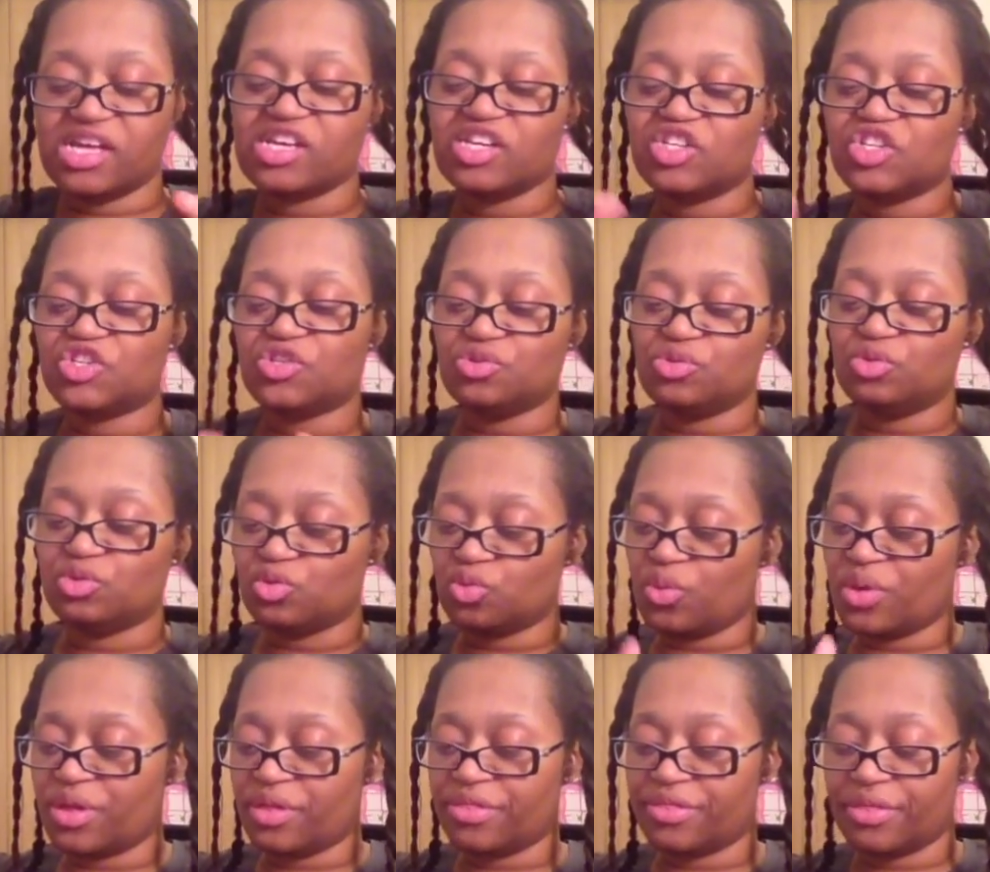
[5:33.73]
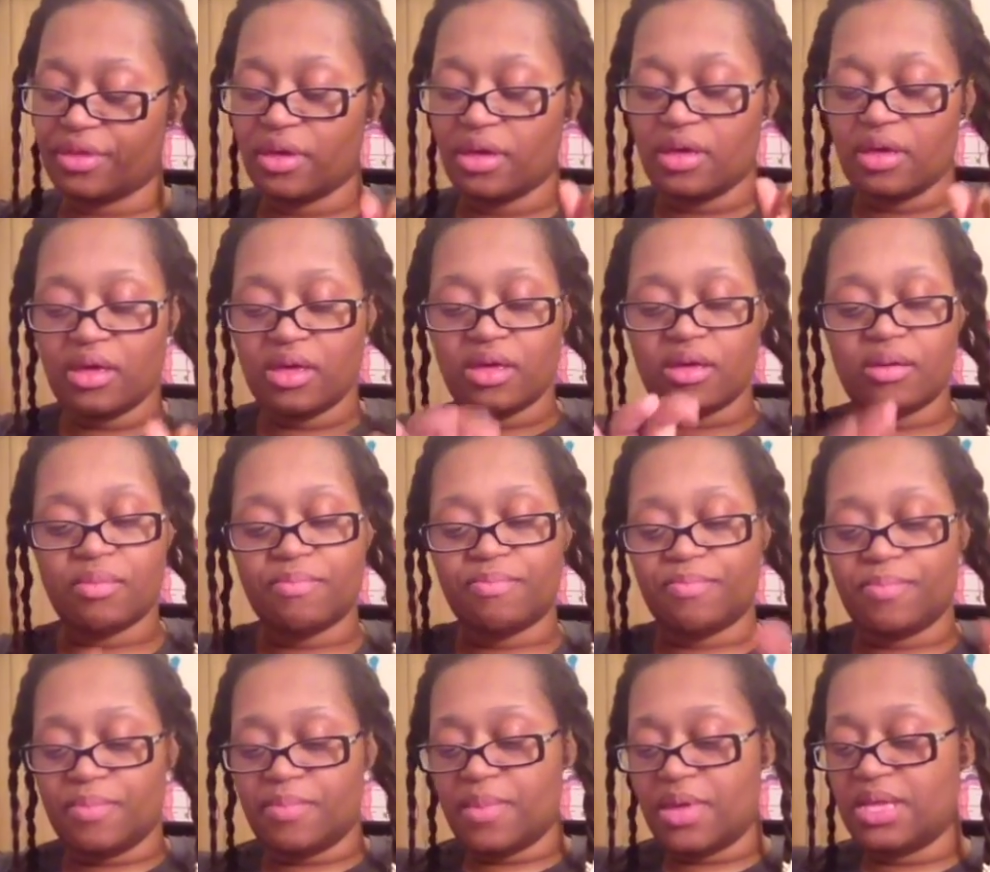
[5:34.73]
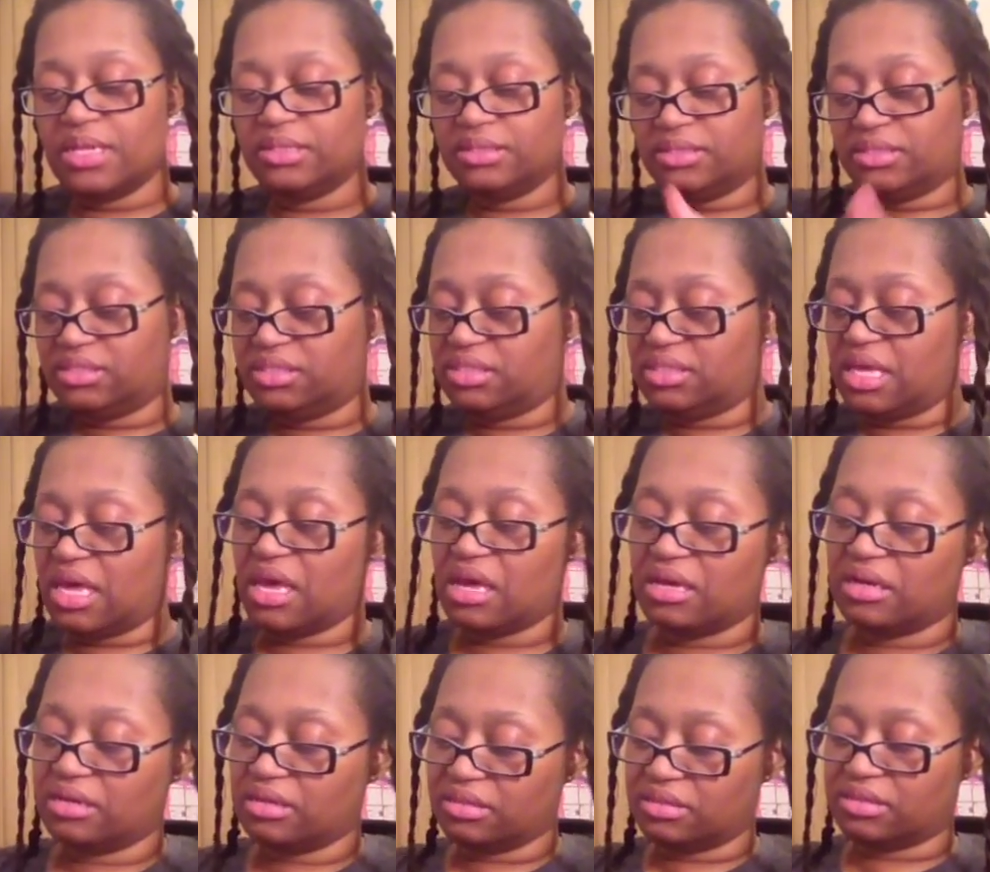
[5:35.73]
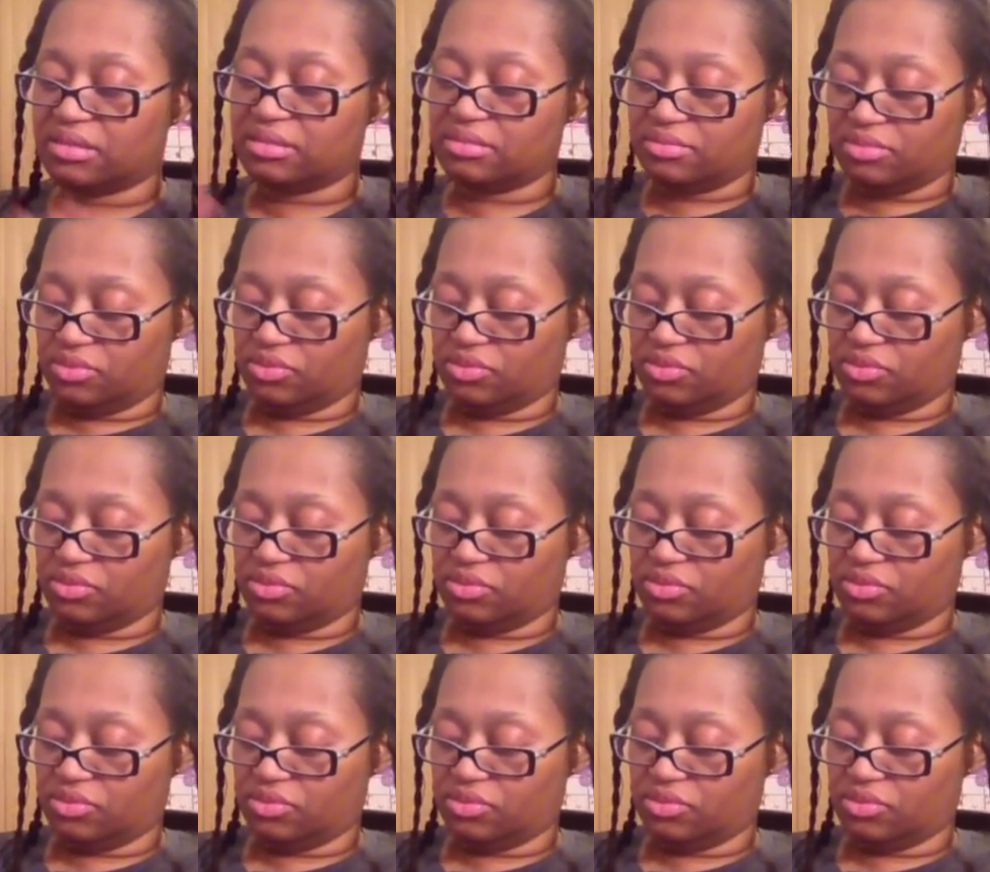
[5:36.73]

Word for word: issues with insects,